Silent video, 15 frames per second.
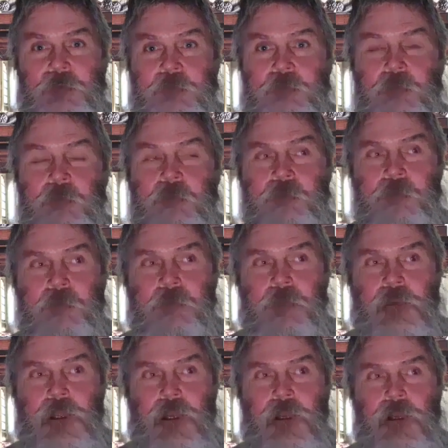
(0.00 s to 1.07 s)

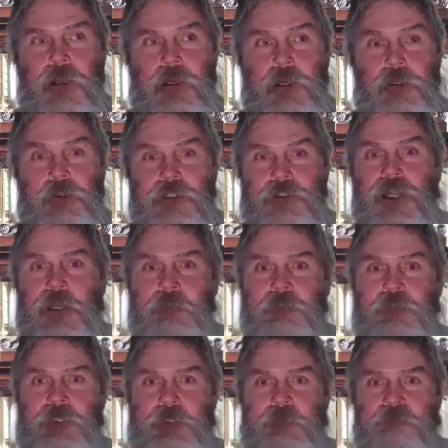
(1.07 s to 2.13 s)
covering
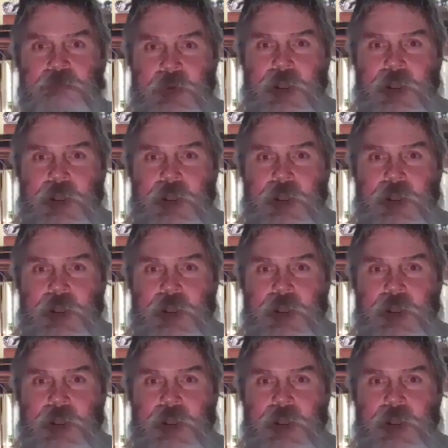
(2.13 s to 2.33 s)
uh,